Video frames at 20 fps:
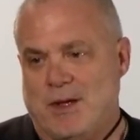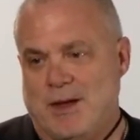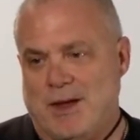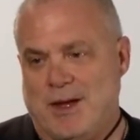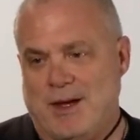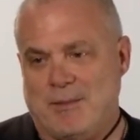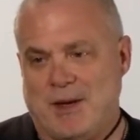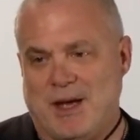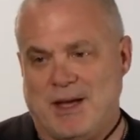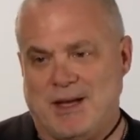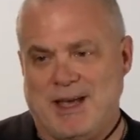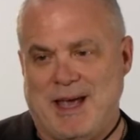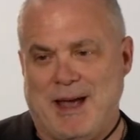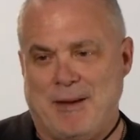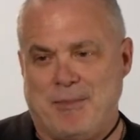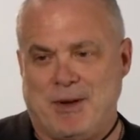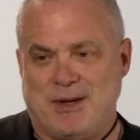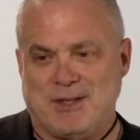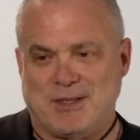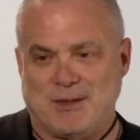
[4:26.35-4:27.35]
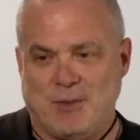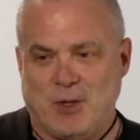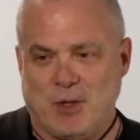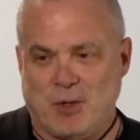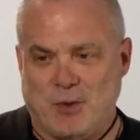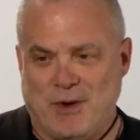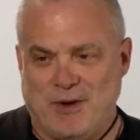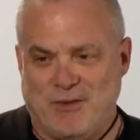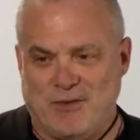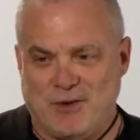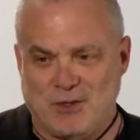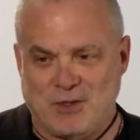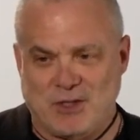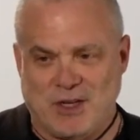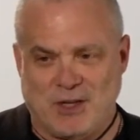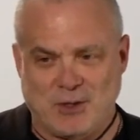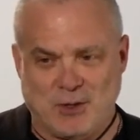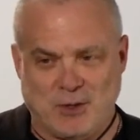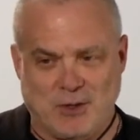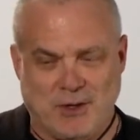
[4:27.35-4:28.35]
um, on capitalism in the 21st
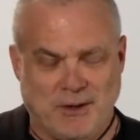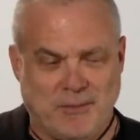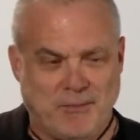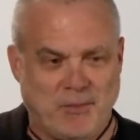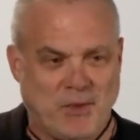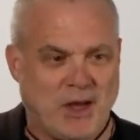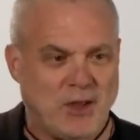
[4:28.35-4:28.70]
century.